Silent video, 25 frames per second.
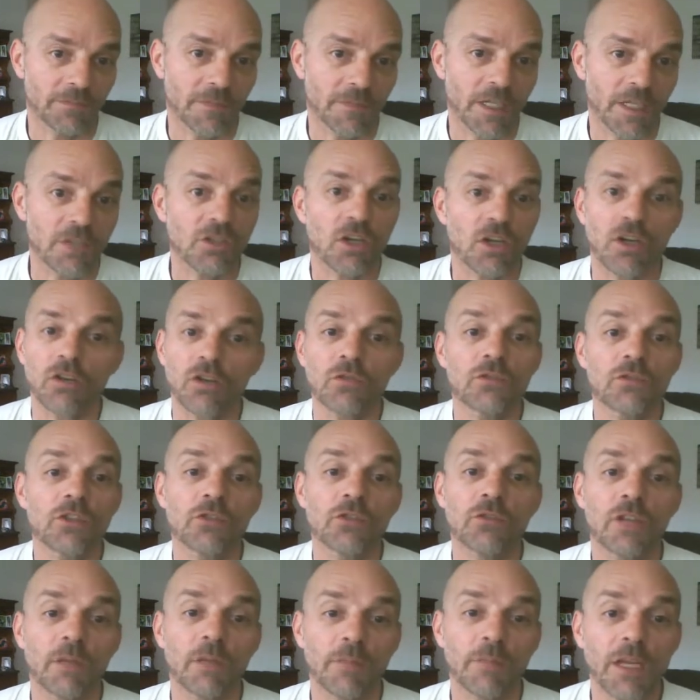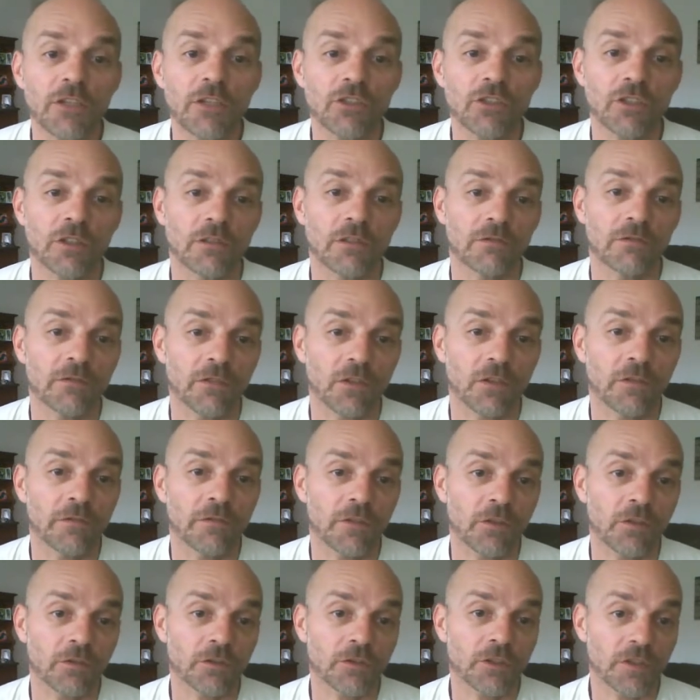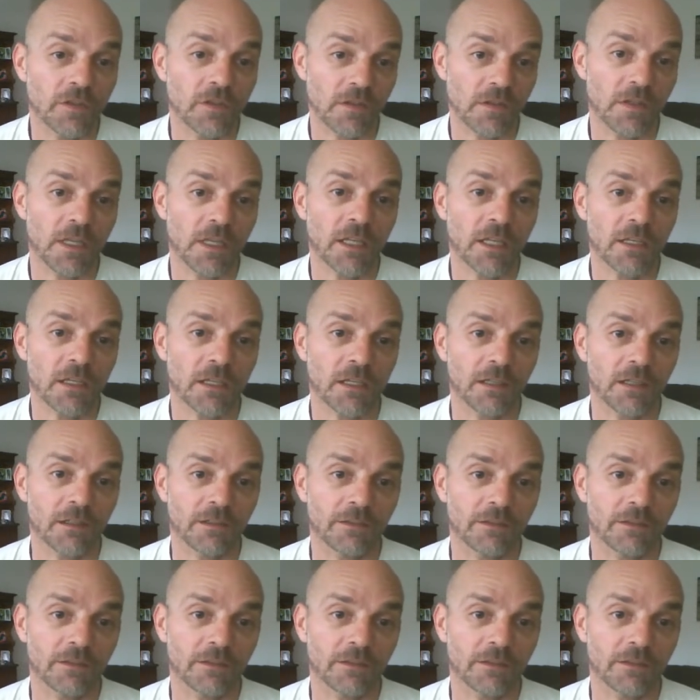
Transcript: It's a whole new dimension of conscious thinking.